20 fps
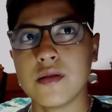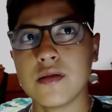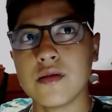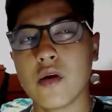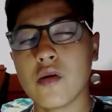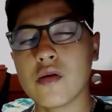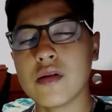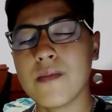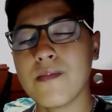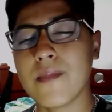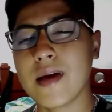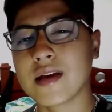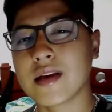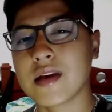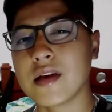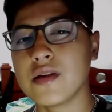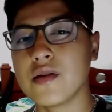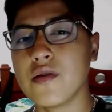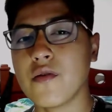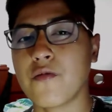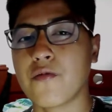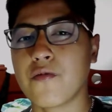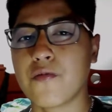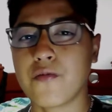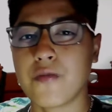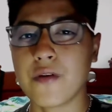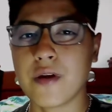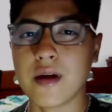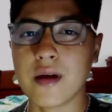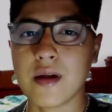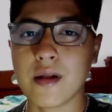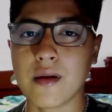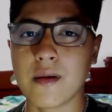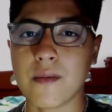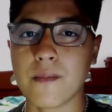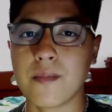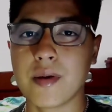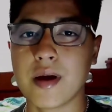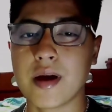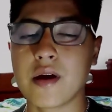not only making you
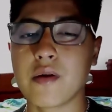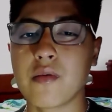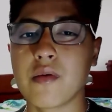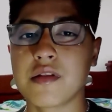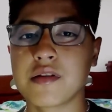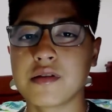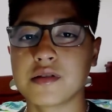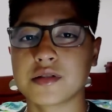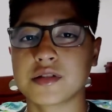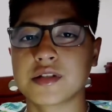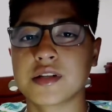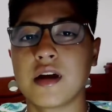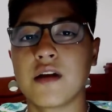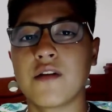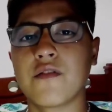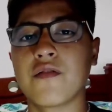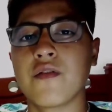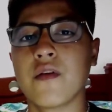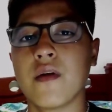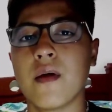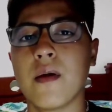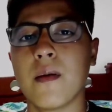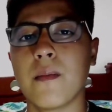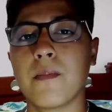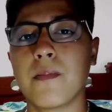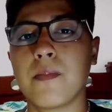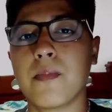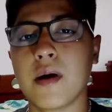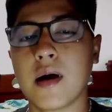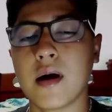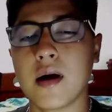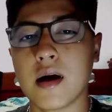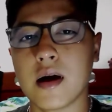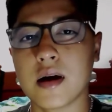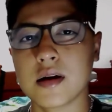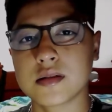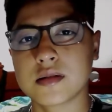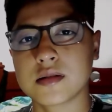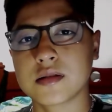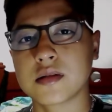feel better with yourself,
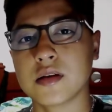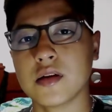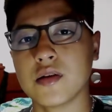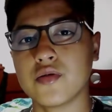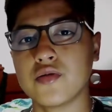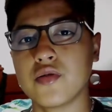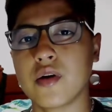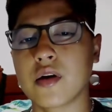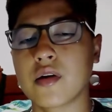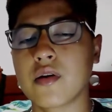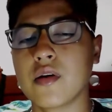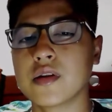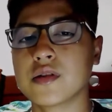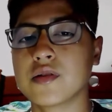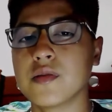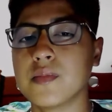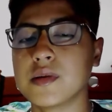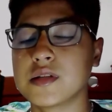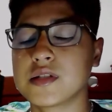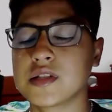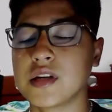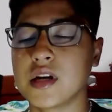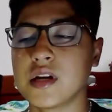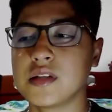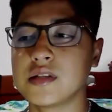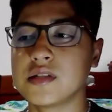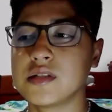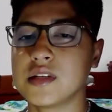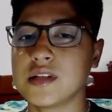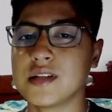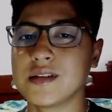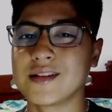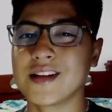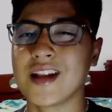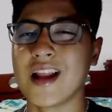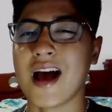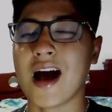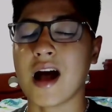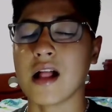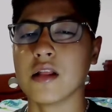but you are going to be
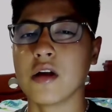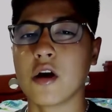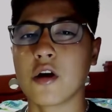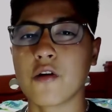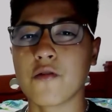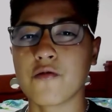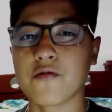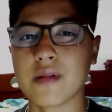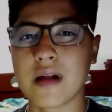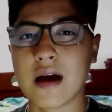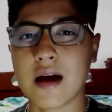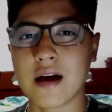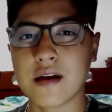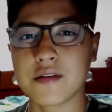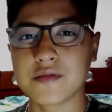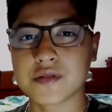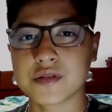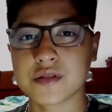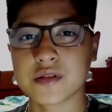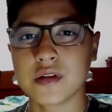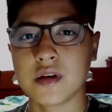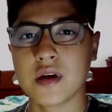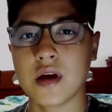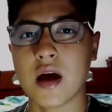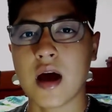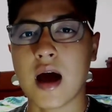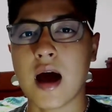changing a lot of lives.